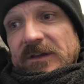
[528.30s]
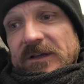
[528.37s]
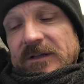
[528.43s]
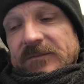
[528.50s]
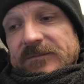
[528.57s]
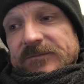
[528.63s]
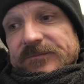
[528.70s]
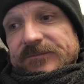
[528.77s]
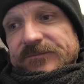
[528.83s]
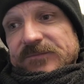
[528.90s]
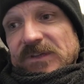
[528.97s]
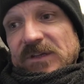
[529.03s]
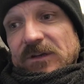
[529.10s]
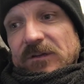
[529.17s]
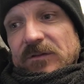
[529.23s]
Um,
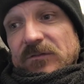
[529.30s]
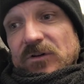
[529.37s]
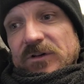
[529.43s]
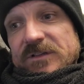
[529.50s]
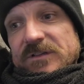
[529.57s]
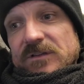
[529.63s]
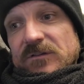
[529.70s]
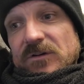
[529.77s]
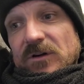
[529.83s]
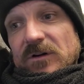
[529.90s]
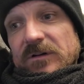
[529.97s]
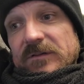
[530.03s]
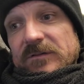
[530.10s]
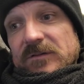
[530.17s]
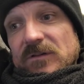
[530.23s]
you know, you've got, you've
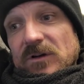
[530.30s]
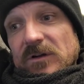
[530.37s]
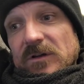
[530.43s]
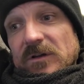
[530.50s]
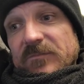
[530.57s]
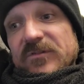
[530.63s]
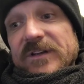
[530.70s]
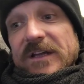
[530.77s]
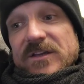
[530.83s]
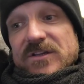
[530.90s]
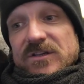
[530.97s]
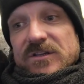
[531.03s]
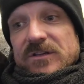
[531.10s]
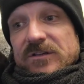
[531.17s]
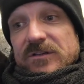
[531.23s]
got uh,
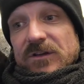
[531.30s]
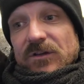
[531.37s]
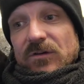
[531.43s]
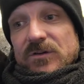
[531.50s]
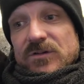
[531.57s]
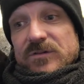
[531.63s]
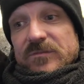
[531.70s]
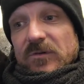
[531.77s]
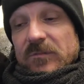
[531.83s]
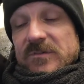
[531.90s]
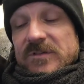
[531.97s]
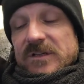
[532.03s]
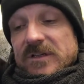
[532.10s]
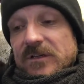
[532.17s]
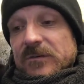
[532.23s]
predation and, and oxygen
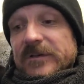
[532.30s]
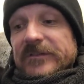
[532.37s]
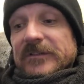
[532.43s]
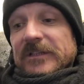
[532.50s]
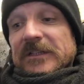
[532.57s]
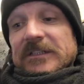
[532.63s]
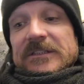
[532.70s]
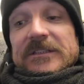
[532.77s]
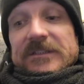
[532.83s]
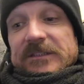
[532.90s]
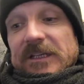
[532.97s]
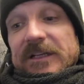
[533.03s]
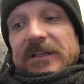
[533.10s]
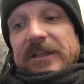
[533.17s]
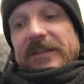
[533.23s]
problems to deal with
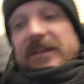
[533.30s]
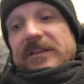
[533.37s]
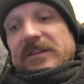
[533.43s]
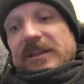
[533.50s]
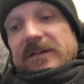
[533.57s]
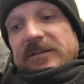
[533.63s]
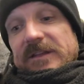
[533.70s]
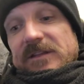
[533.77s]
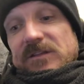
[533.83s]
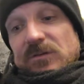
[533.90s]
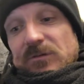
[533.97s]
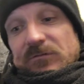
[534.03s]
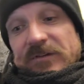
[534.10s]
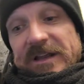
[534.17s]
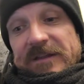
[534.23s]
and, and they're, they're,
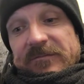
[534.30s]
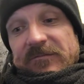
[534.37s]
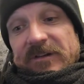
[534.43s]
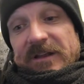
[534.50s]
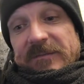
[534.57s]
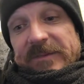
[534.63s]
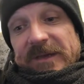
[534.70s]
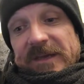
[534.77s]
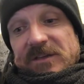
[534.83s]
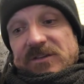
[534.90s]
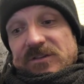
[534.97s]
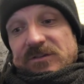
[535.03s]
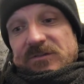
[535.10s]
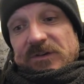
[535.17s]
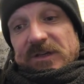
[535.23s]
two really really big
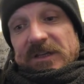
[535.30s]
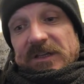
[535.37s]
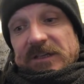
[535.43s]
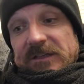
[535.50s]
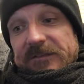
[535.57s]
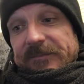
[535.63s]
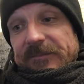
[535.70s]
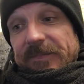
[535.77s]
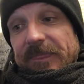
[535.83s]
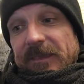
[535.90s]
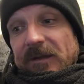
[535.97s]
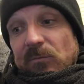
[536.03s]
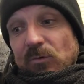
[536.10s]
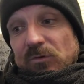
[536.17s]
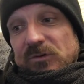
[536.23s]
issues really
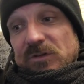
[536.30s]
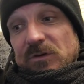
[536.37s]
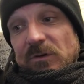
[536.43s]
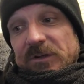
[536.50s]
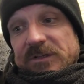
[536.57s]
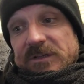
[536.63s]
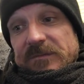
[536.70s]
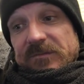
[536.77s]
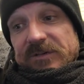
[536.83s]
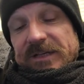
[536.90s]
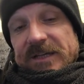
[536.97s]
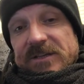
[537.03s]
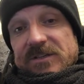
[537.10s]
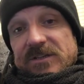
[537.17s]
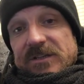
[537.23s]
water quality and
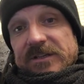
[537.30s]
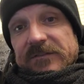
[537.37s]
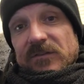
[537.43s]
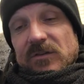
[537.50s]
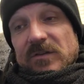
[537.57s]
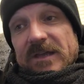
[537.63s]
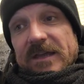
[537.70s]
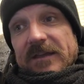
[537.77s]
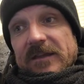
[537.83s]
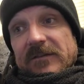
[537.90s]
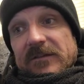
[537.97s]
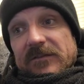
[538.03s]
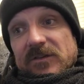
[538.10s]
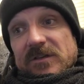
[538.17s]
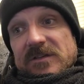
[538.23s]
predation if you can get the,
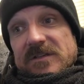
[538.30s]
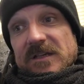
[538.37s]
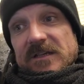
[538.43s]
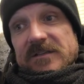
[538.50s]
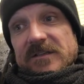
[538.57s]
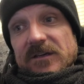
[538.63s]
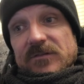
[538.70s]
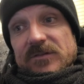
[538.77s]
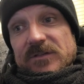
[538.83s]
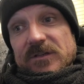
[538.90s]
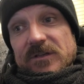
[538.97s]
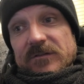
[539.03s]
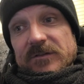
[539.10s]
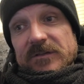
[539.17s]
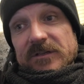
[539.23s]
if you can suss those
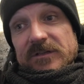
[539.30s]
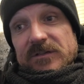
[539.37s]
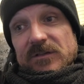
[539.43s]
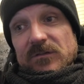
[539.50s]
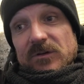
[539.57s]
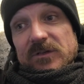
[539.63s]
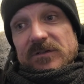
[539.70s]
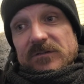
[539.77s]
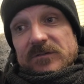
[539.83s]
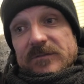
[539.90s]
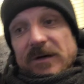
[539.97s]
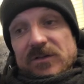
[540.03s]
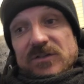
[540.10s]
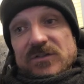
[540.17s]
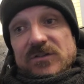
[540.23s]
two and, and do do as
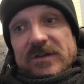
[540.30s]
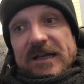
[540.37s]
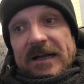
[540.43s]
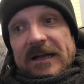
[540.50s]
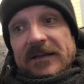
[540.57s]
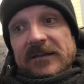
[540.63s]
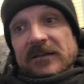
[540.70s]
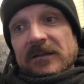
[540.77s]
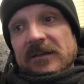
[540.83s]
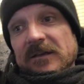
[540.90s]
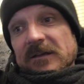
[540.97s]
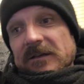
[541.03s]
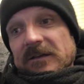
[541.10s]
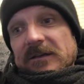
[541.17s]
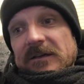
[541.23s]
much as you can
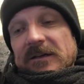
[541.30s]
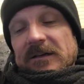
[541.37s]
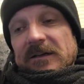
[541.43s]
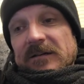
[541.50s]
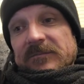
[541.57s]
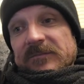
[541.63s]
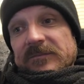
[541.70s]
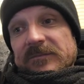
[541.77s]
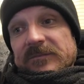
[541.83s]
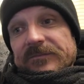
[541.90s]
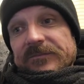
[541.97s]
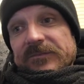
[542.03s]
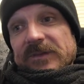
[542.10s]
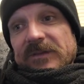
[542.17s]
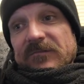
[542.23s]
um,
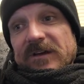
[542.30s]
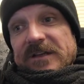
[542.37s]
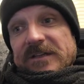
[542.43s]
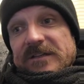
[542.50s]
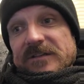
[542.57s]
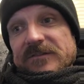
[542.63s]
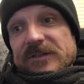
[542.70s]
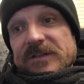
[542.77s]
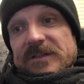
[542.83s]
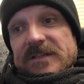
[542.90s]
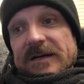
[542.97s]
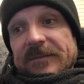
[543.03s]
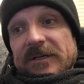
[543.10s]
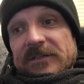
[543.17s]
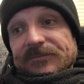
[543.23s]
in readiness for the
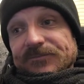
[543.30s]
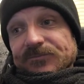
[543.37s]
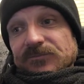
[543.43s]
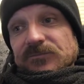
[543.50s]
summer